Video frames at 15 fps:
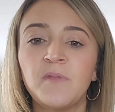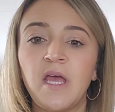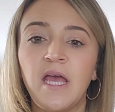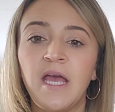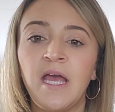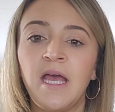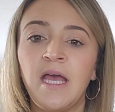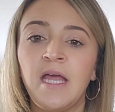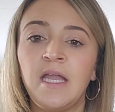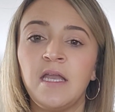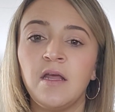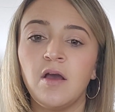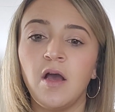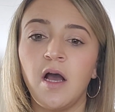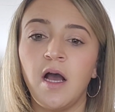
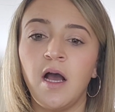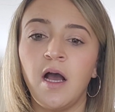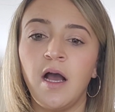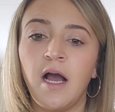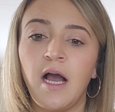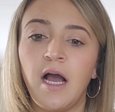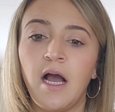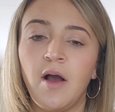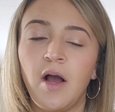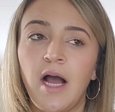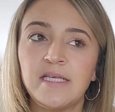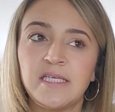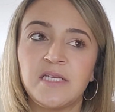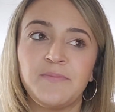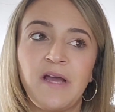And
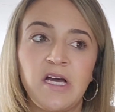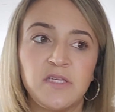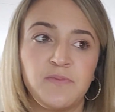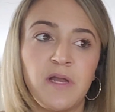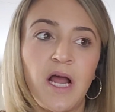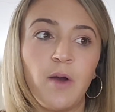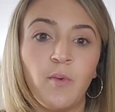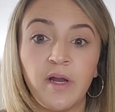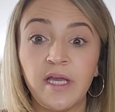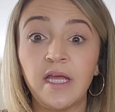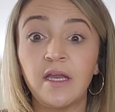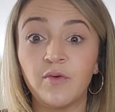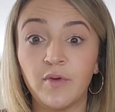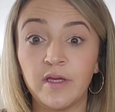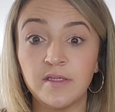I said to my husband, I want to
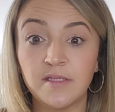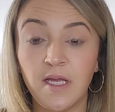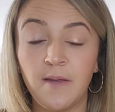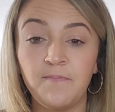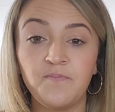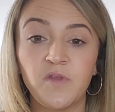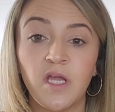get into real estate.